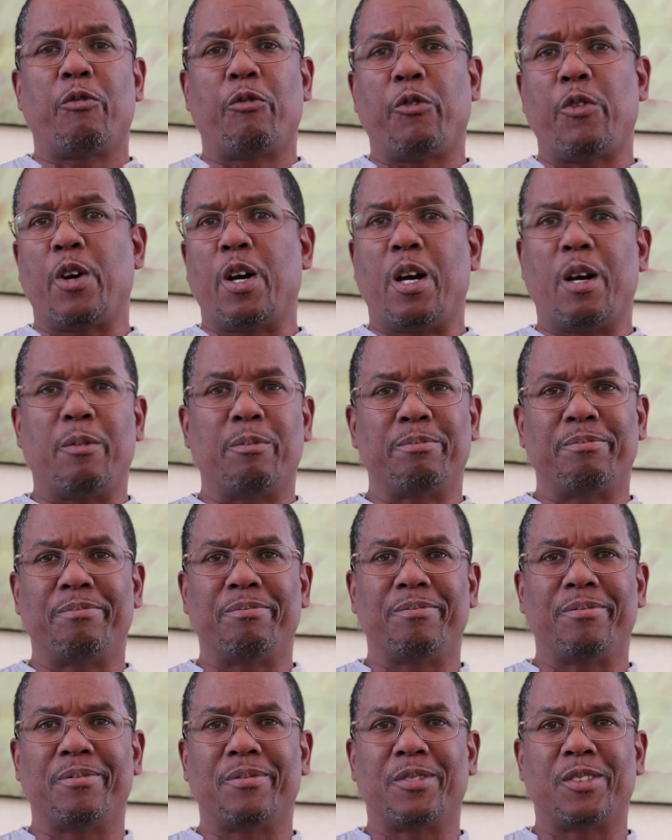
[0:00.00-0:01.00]
from
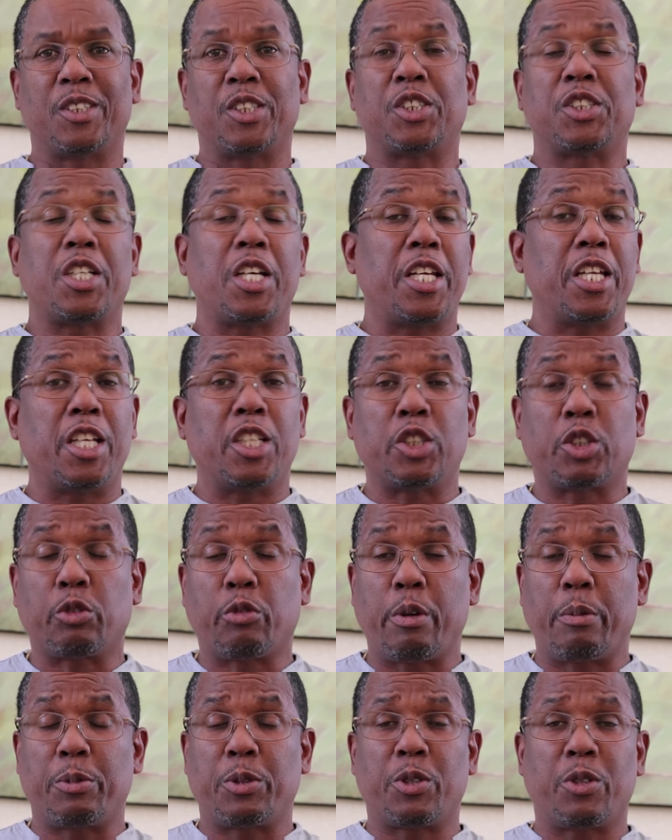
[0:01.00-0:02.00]
the study of
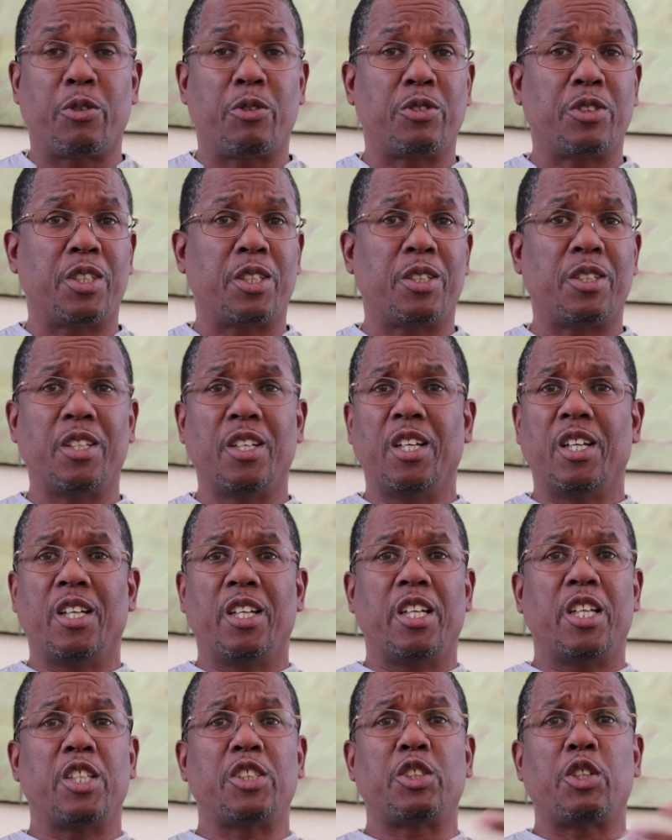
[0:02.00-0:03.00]
scriptures and
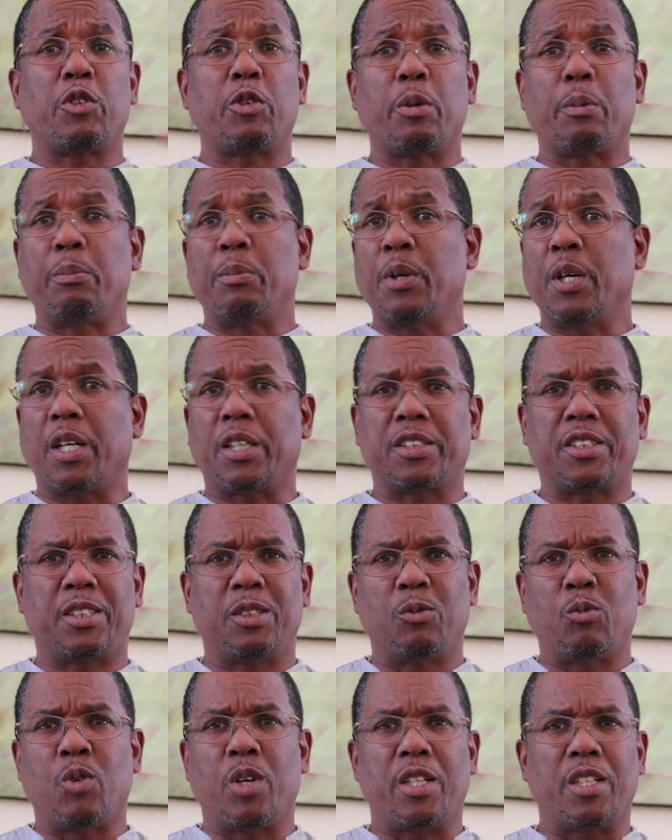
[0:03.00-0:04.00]
his other books
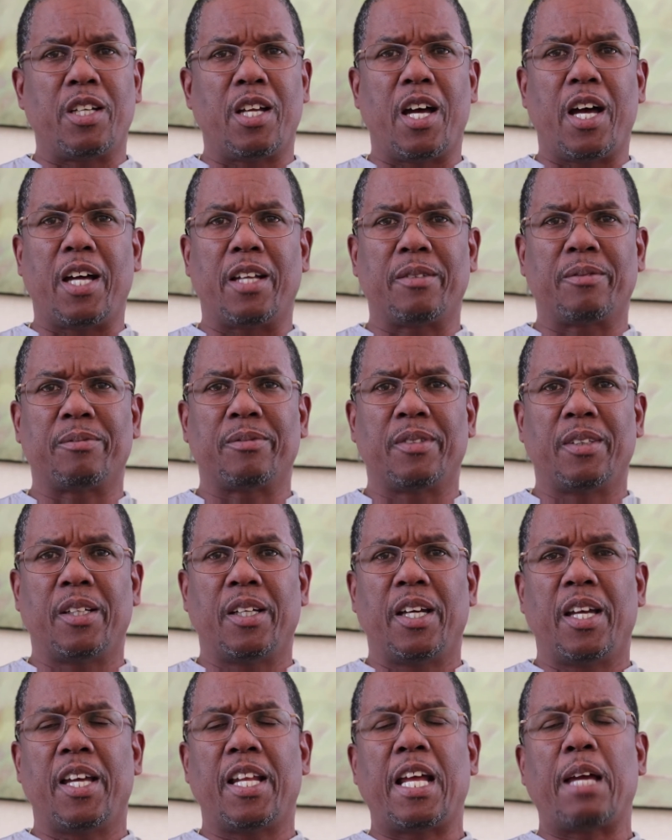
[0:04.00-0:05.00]
and whatnot.
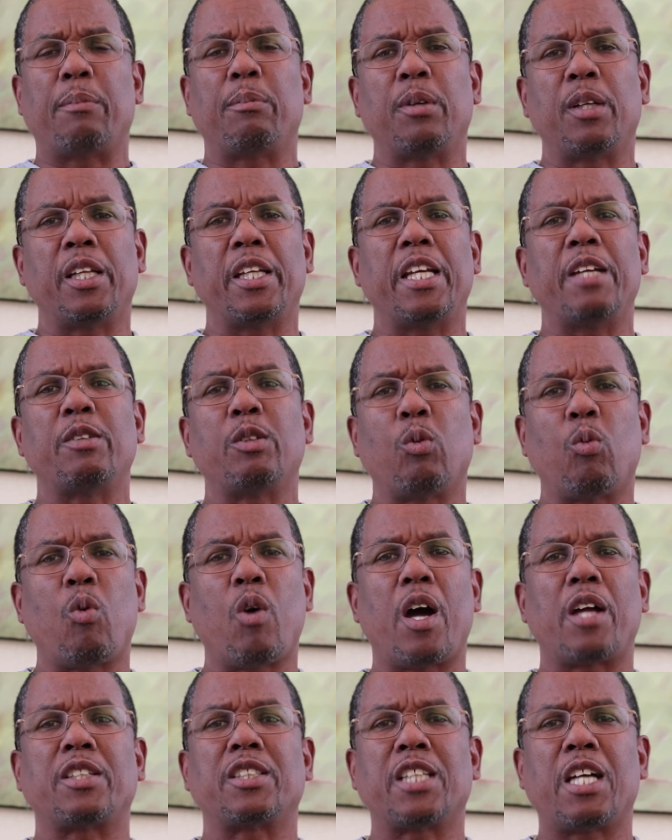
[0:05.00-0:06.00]
And I believe the
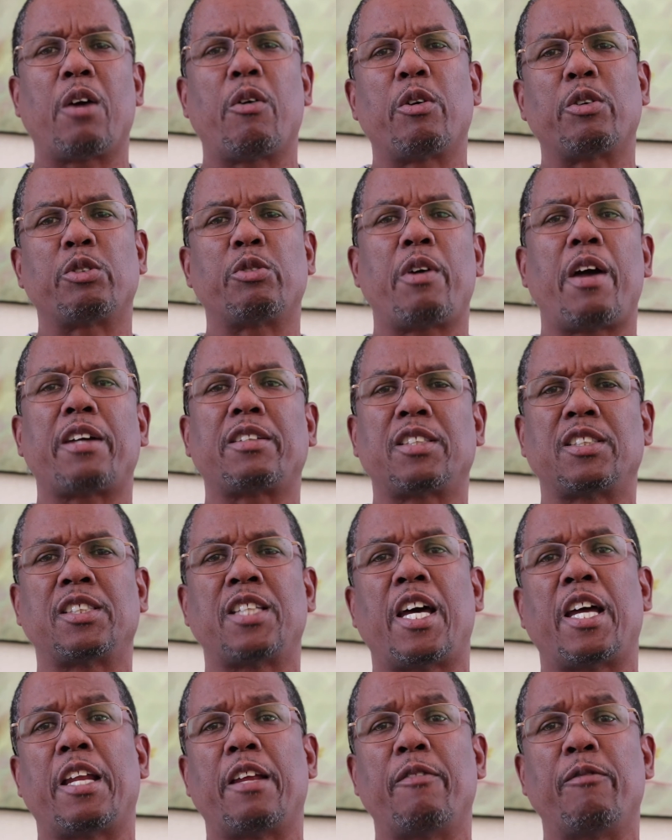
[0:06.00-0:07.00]
Watchtower and Tract
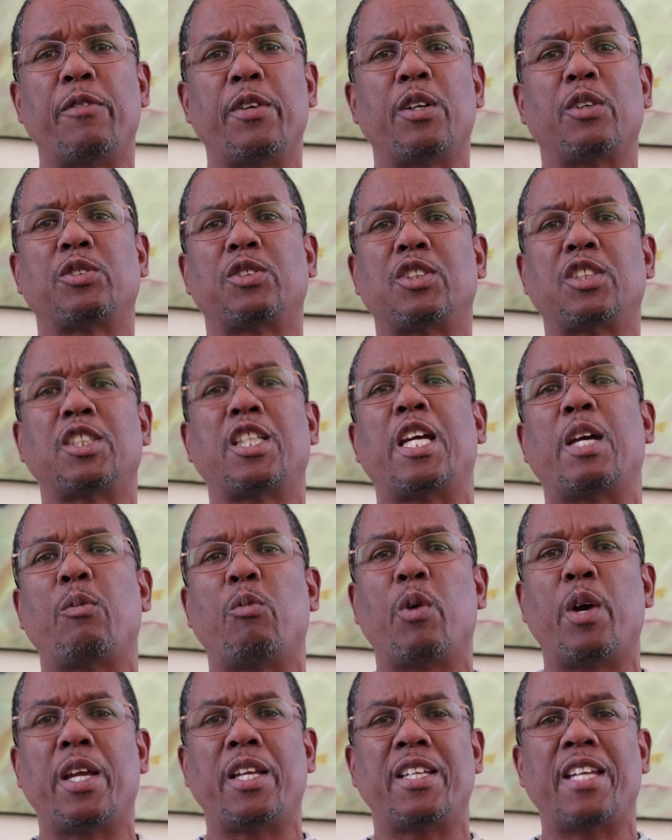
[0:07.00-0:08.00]
Society feels the same
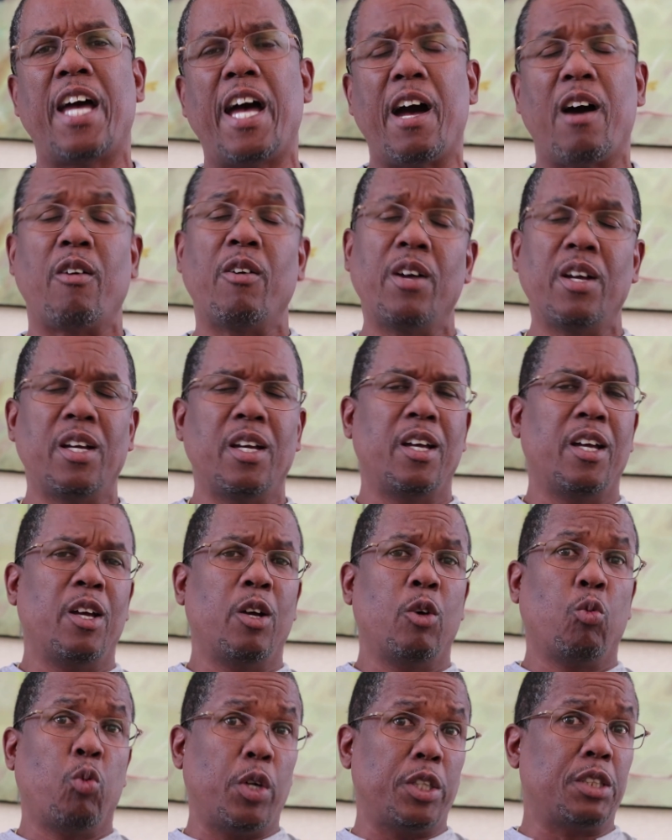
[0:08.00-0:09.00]
way now,
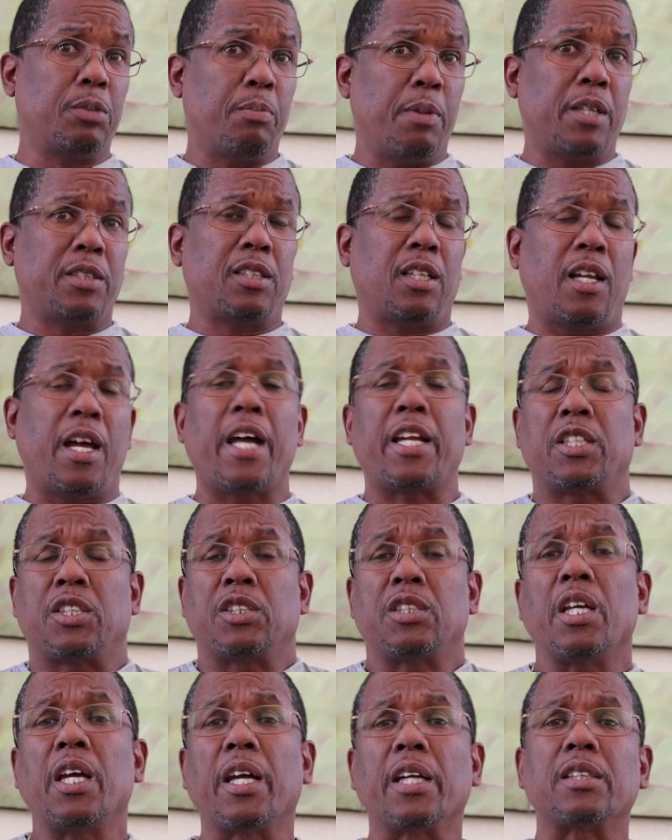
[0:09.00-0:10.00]
which makes a lot of
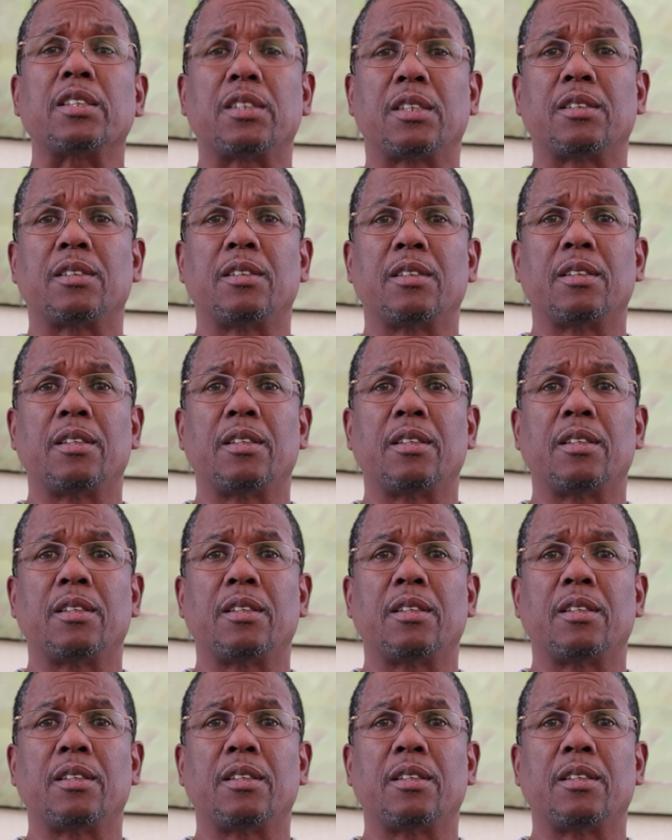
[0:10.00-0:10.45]
sense.